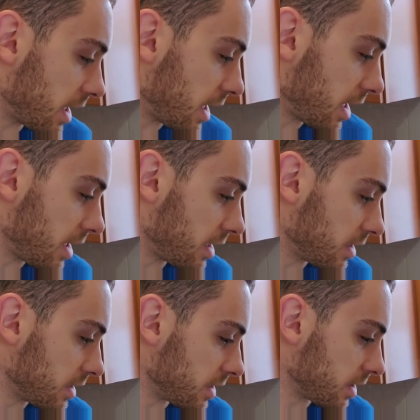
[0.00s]

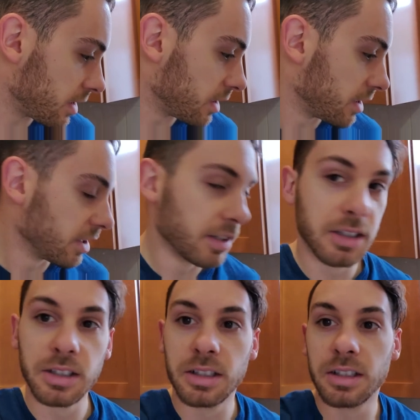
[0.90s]
And
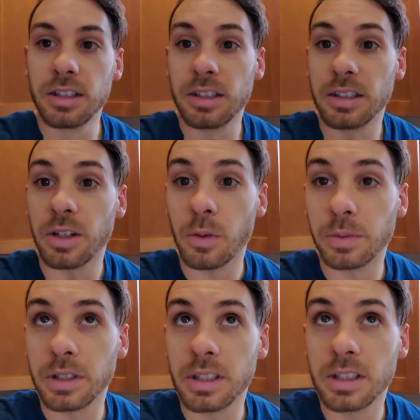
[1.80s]

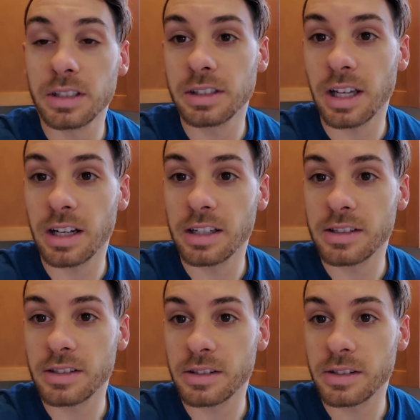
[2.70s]
hopefully the
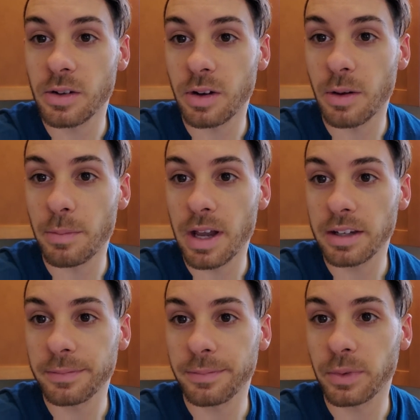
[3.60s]
headaches don't come back.